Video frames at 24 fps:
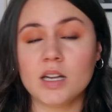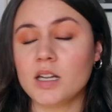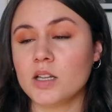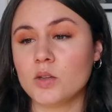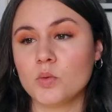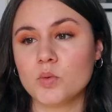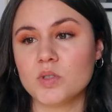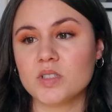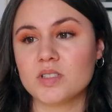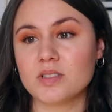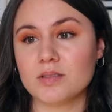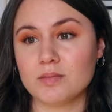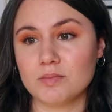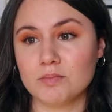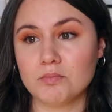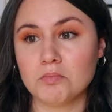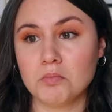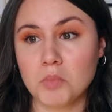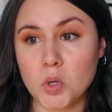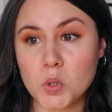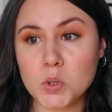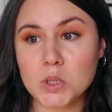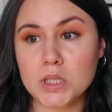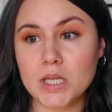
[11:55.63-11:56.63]
And it was
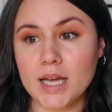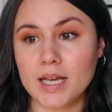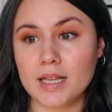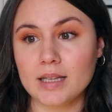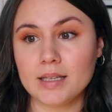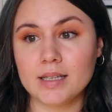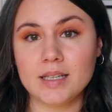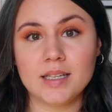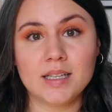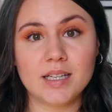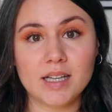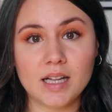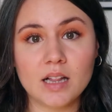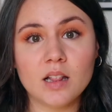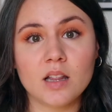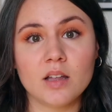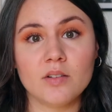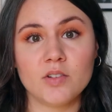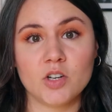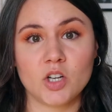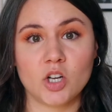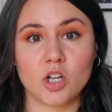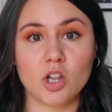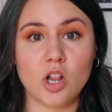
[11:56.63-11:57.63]
most likely
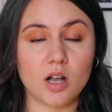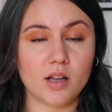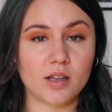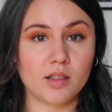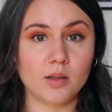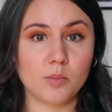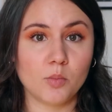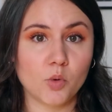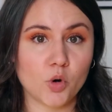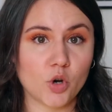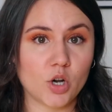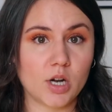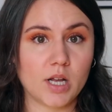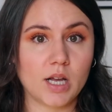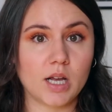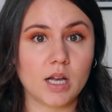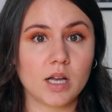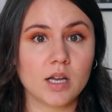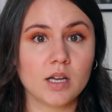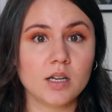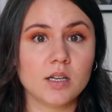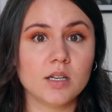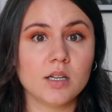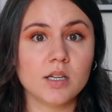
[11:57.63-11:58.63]
11 o'clock in the
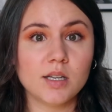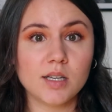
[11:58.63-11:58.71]
morning.